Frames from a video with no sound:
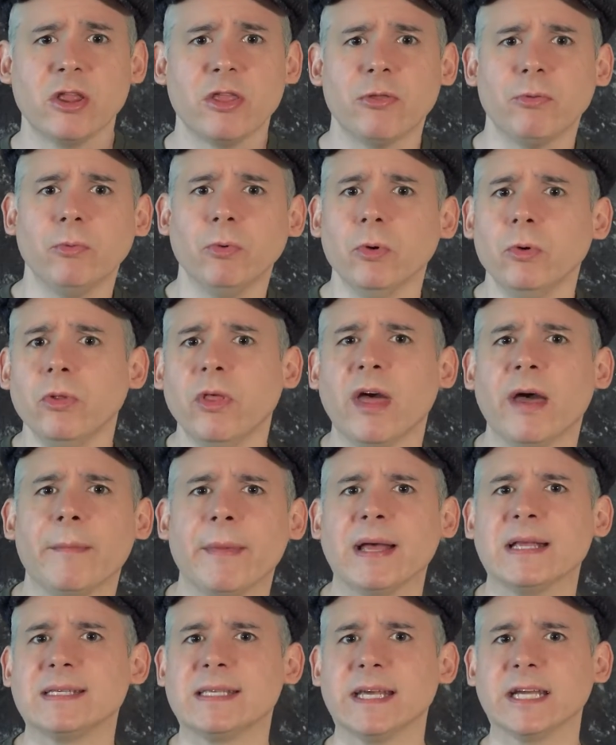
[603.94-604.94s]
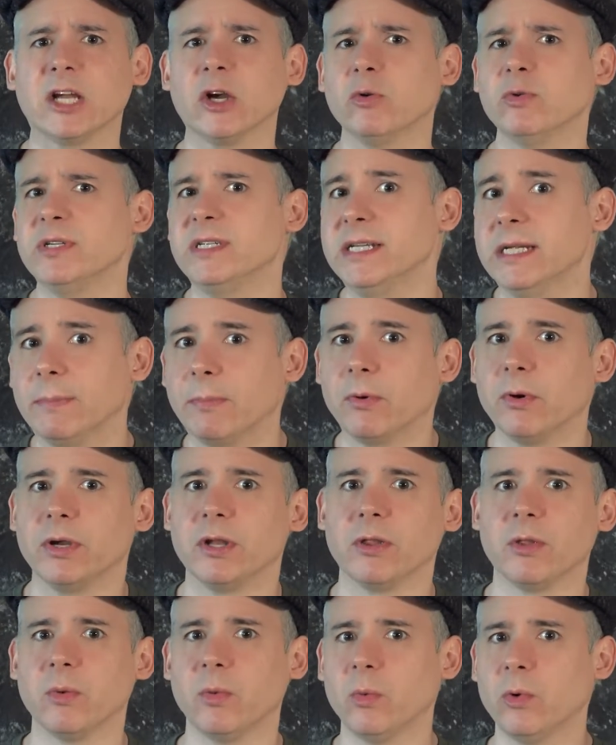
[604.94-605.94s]
through them as they go deeper
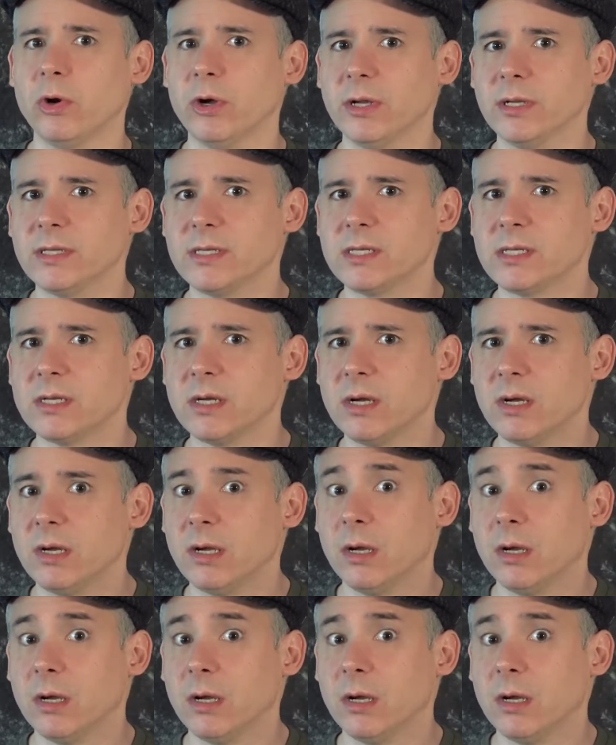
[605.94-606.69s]
into the woods.